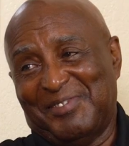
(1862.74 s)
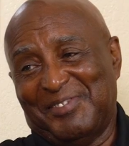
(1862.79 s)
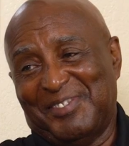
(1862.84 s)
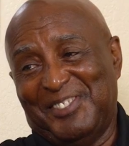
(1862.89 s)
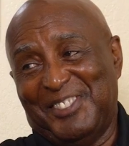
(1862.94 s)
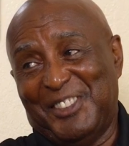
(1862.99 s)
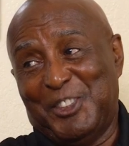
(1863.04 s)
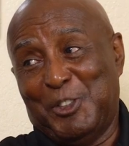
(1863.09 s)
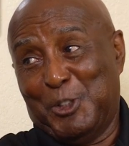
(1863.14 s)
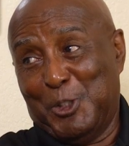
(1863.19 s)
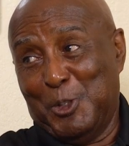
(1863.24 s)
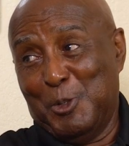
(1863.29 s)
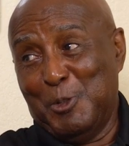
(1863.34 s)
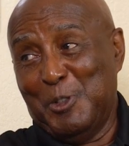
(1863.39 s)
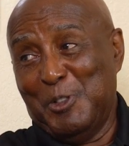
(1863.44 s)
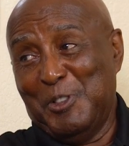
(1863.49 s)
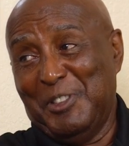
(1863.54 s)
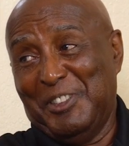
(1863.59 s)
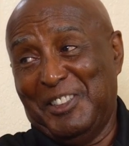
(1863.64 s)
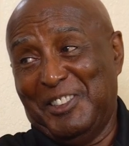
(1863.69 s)
You still
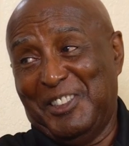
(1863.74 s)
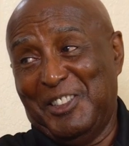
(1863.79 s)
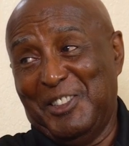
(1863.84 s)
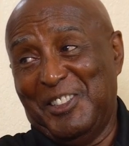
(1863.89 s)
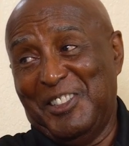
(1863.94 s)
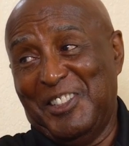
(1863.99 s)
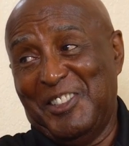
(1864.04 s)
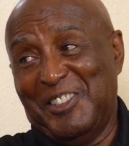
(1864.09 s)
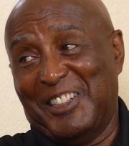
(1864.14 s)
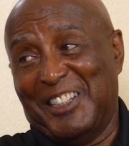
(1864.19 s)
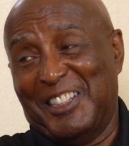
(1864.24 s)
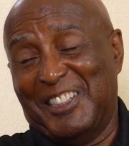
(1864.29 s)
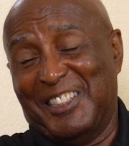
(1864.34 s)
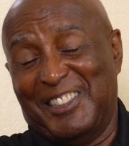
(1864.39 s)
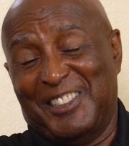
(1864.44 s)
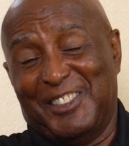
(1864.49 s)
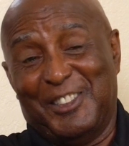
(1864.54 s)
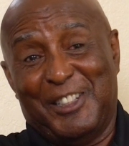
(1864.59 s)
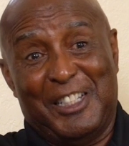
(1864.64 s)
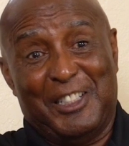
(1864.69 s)
know that.
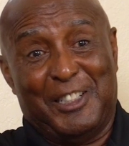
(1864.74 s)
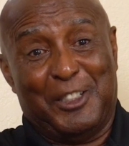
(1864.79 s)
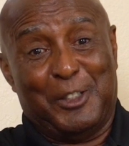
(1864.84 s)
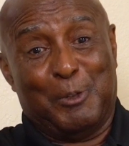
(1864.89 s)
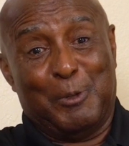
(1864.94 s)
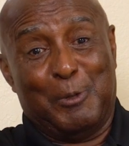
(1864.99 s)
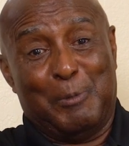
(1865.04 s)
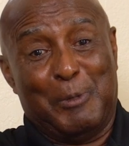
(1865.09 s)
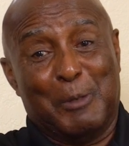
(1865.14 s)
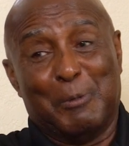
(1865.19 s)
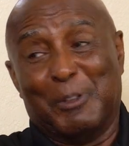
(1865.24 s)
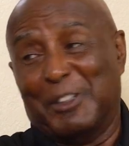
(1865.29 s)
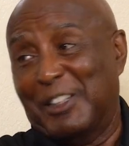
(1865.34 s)
Huh? You guys have to remember